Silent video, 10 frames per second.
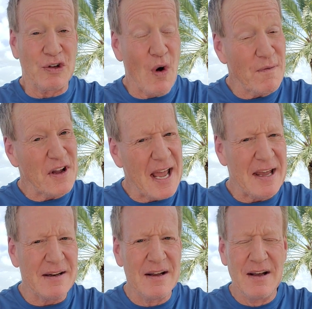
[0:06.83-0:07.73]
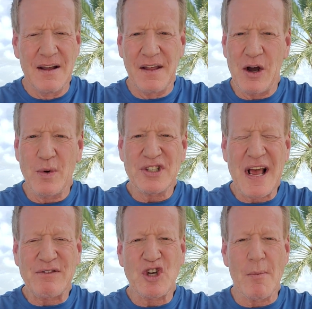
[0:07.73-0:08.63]
And don't forget, they always
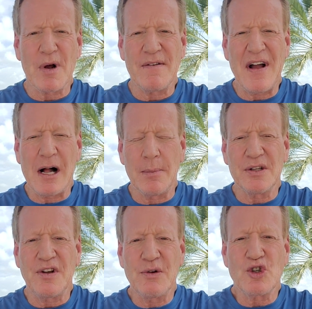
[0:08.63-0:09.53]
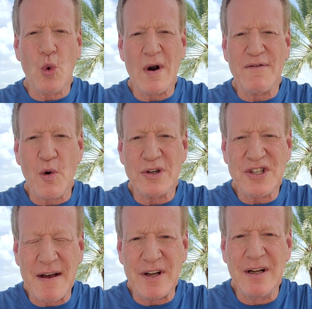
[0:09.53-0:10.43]
have someone available to you 24
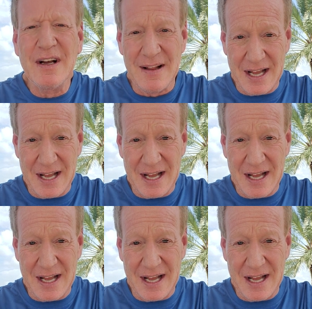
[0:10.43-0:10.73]
7.